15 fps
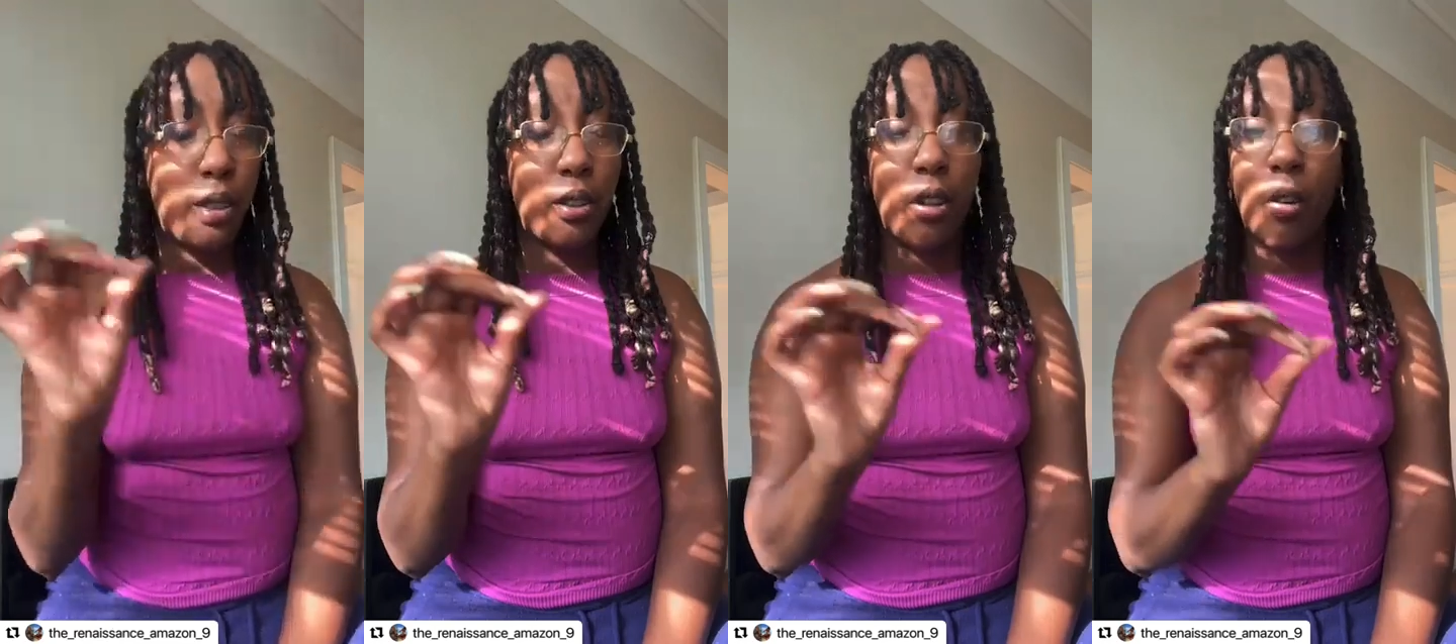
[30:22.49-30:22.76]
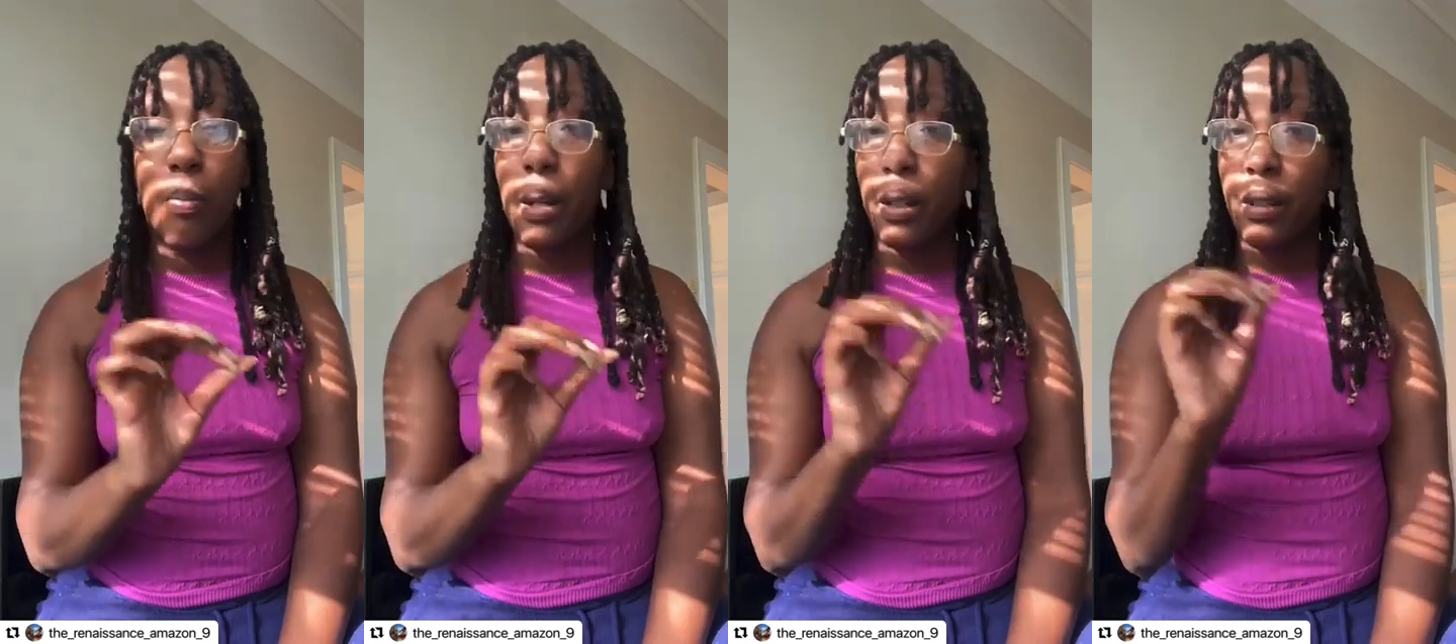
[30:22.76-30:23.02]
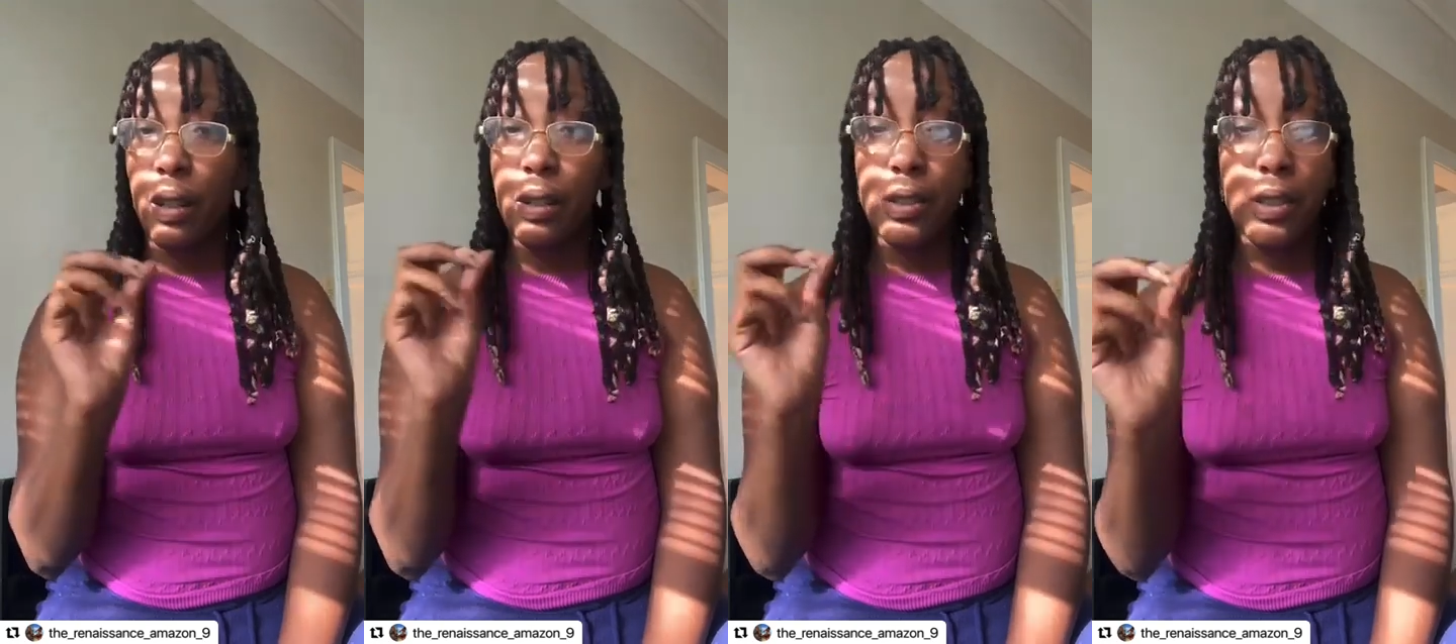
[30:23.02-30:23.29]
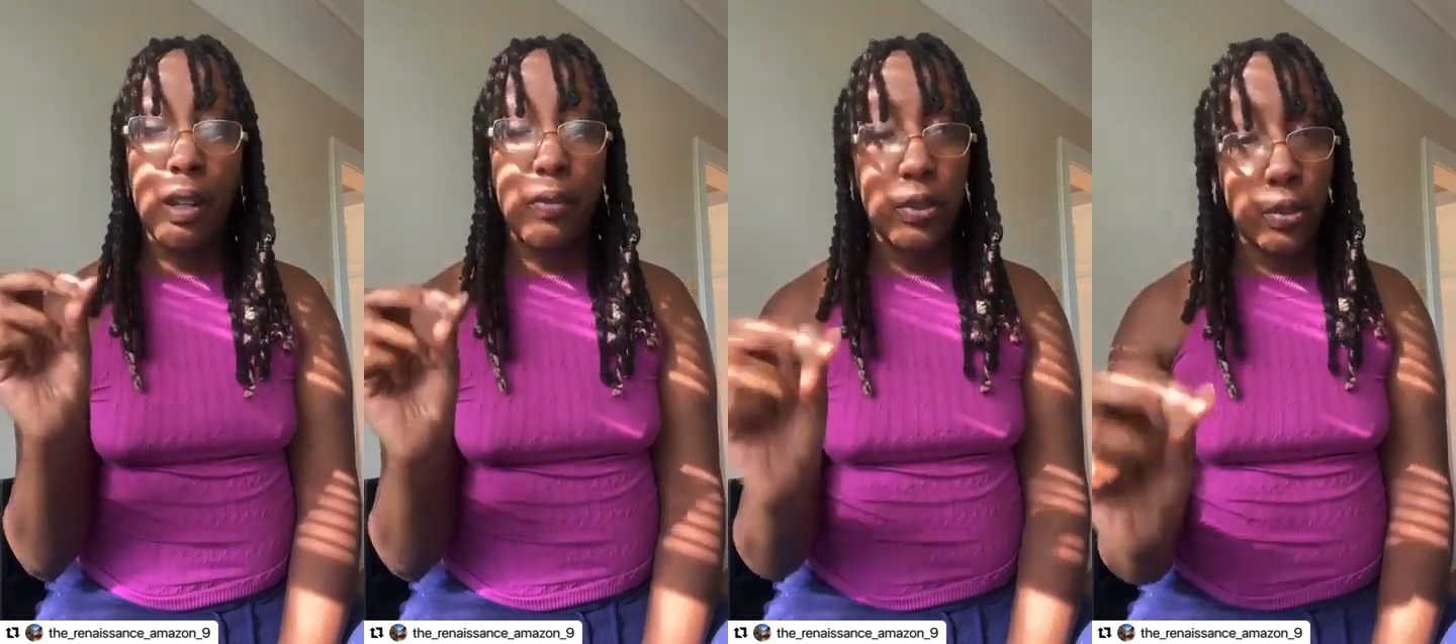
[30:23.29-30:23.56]
didn't go back down
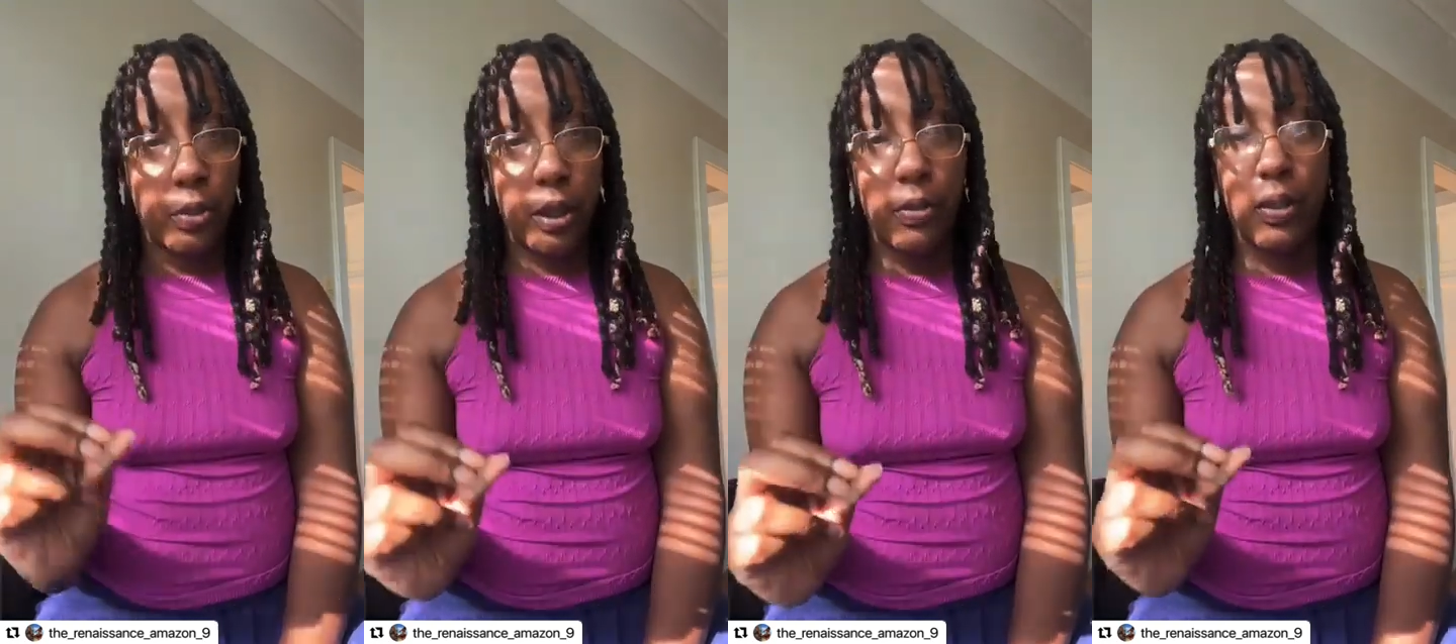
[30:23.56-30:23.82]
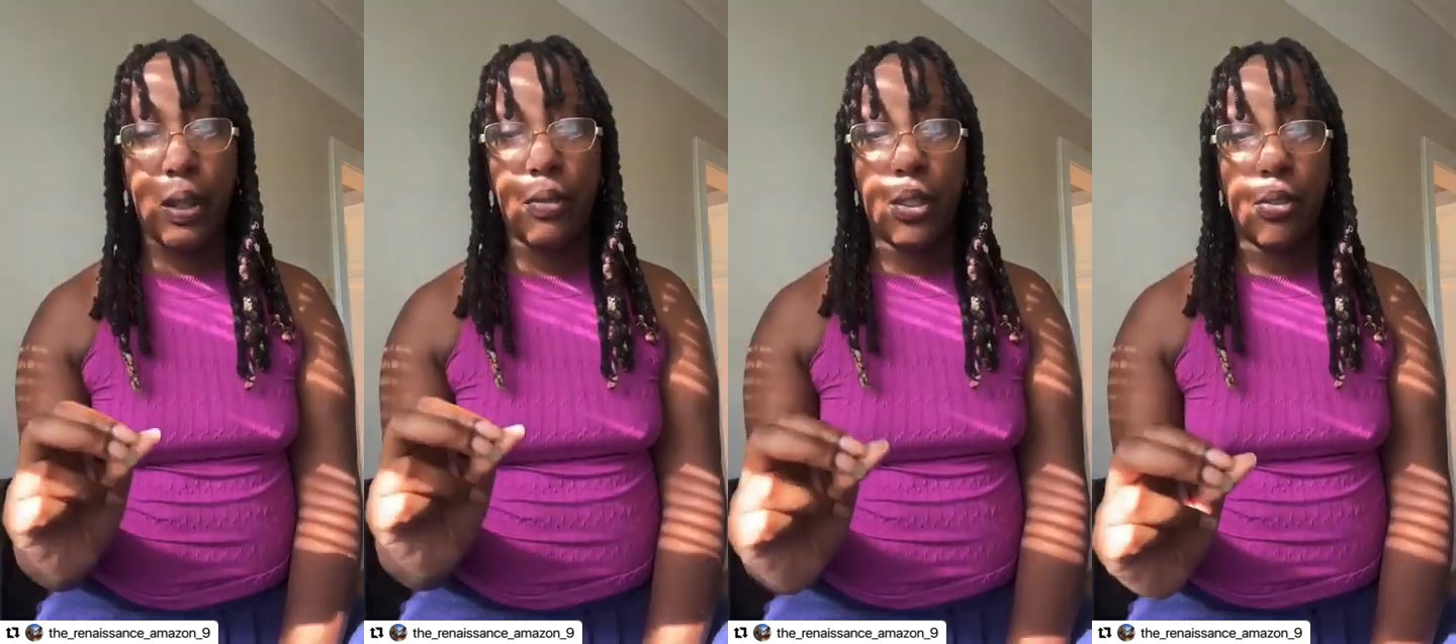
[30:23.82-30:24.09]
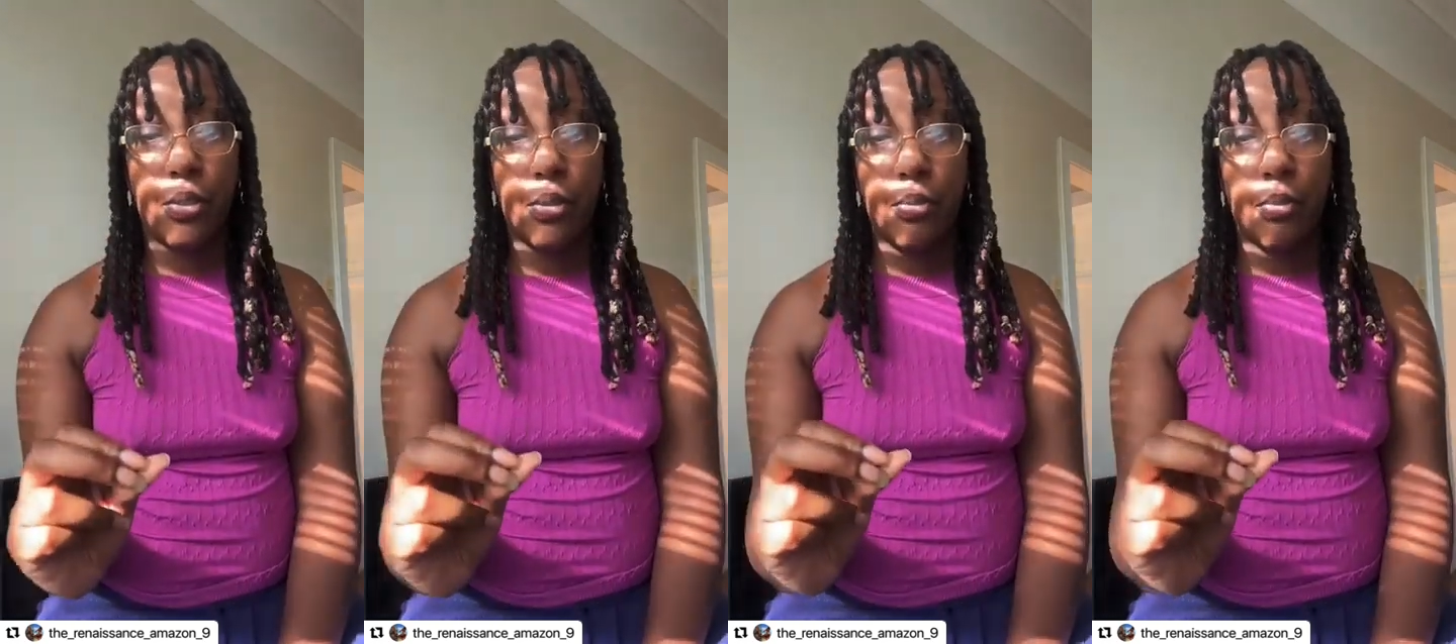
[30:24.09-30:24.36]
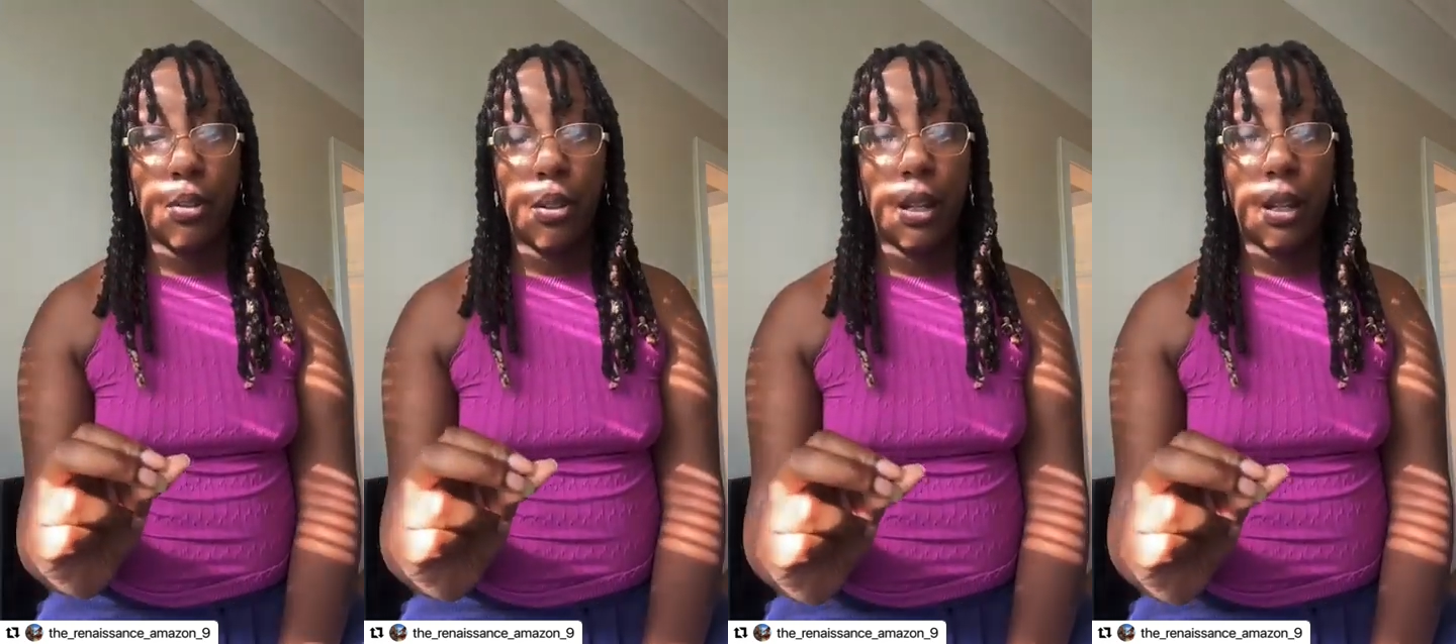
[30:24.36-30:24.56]
South for 25 years.